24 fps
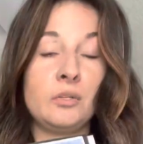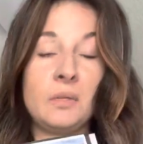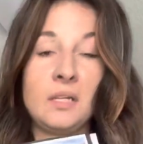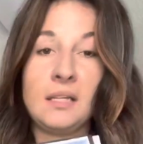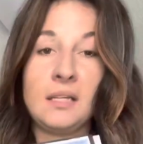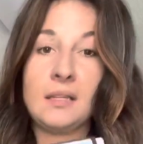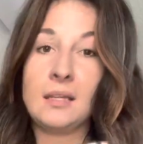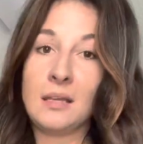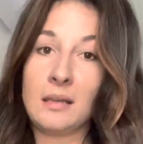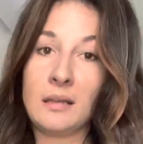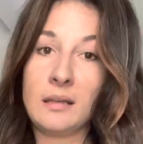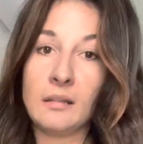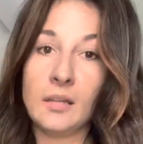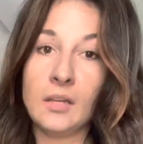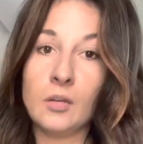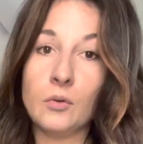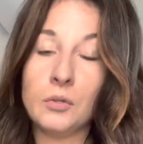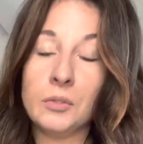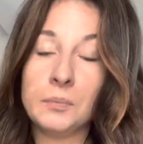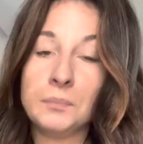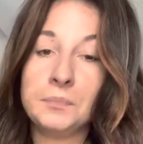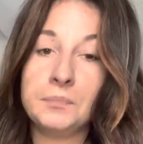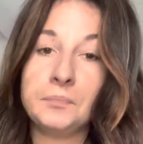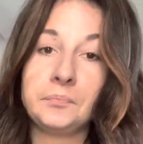anything
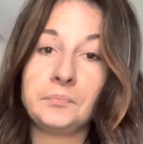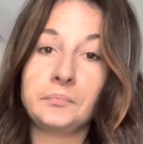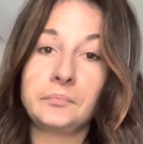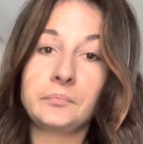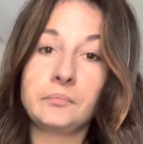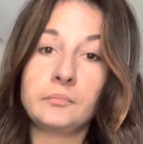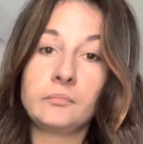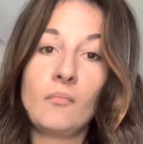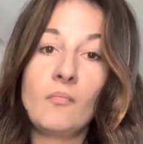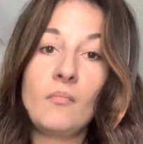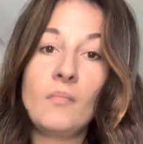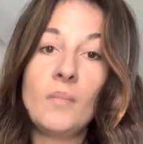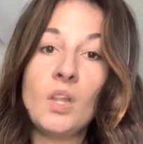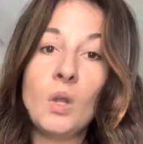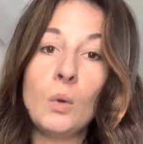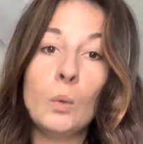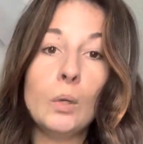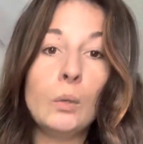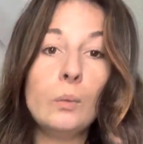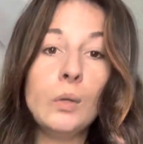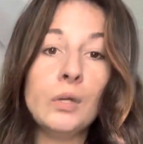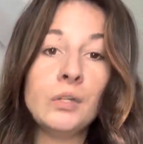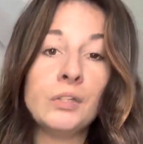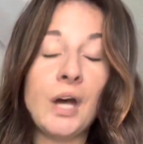illegal. We
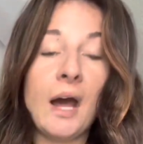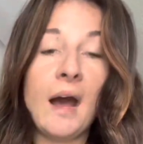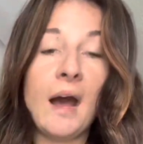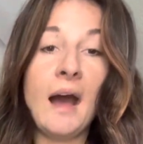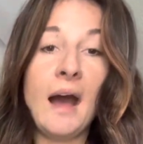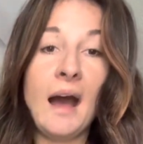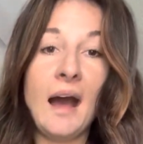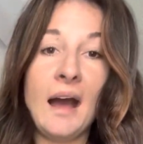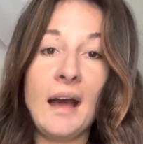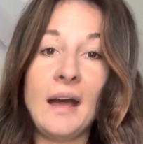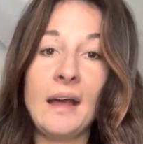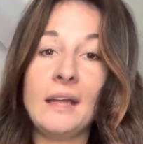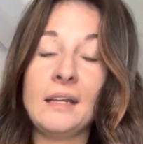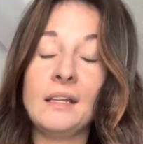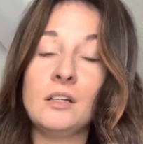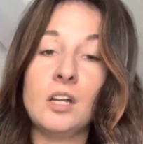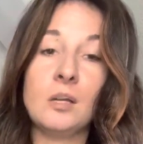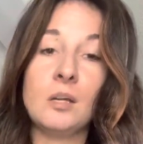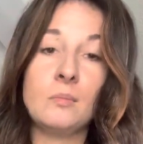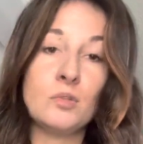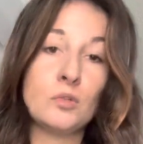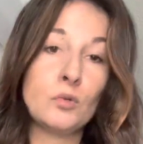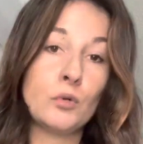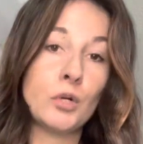will not hide,
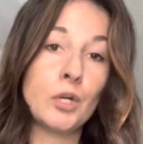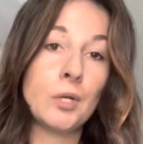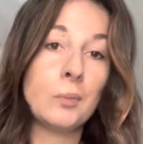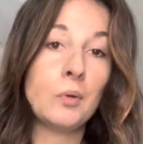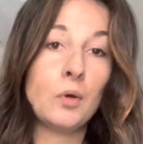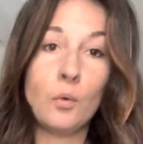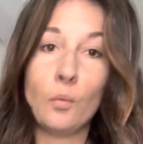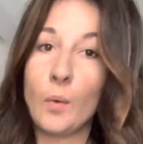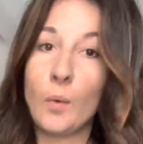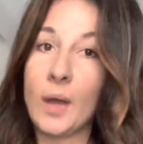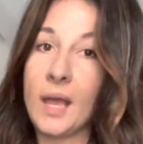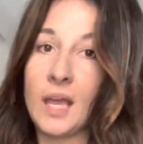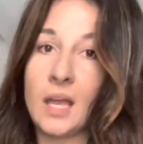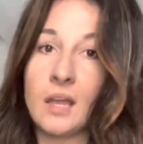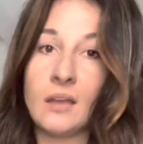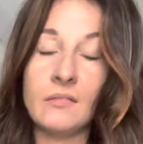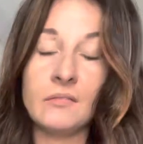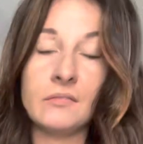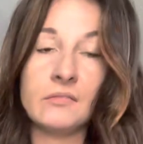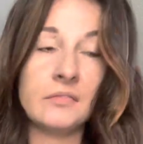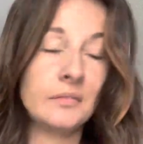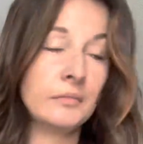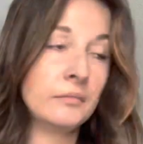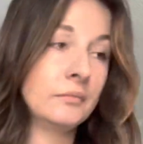absorb,
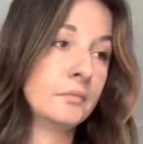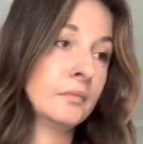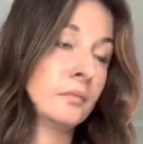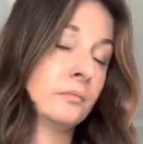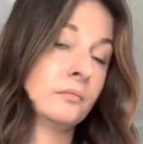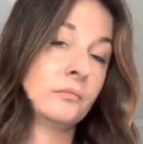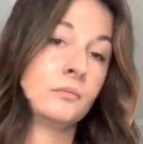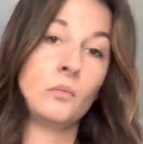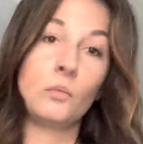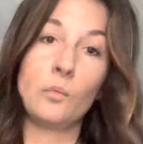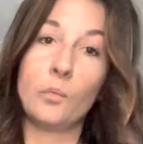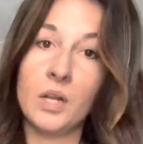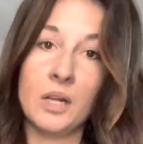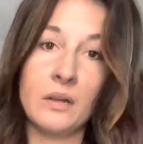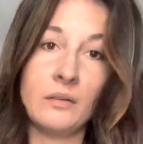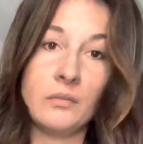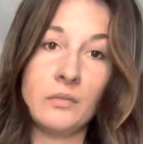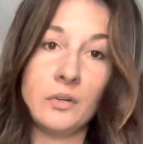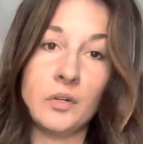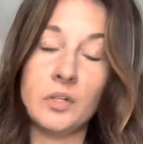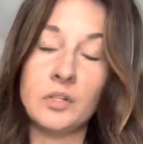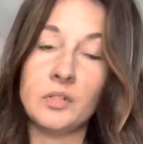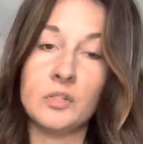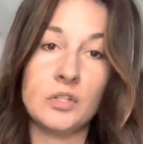waive,
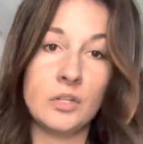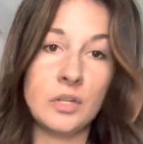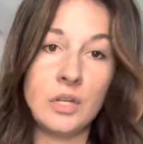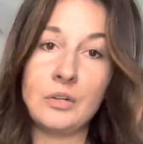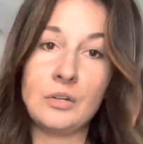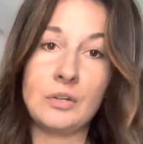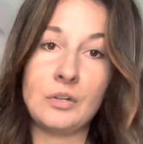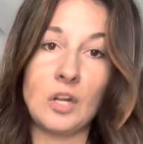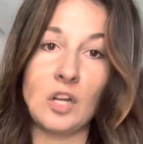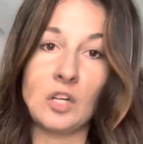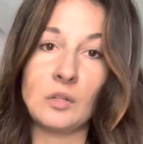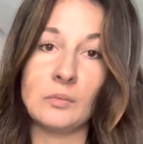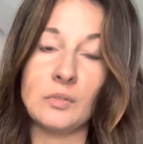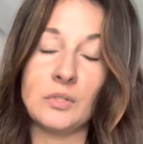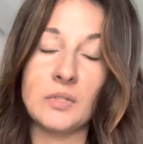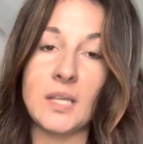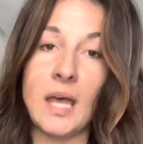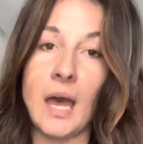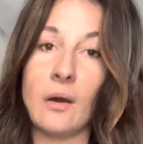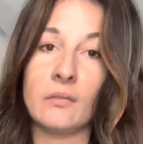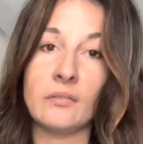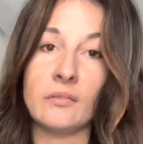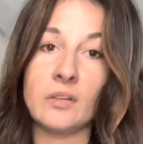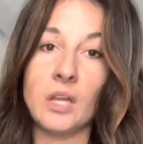whatever to their deductibles,
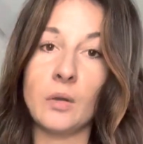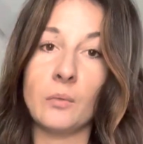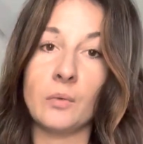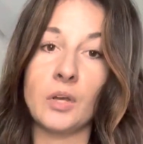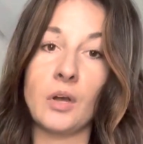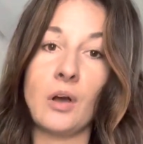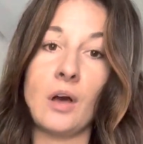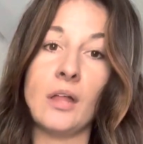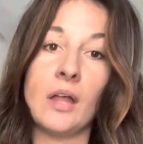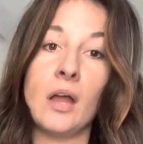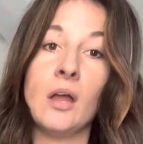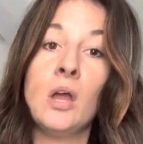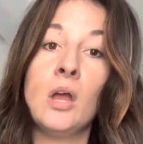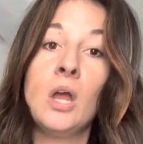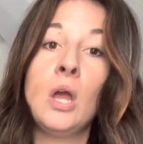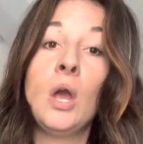however they want to call it.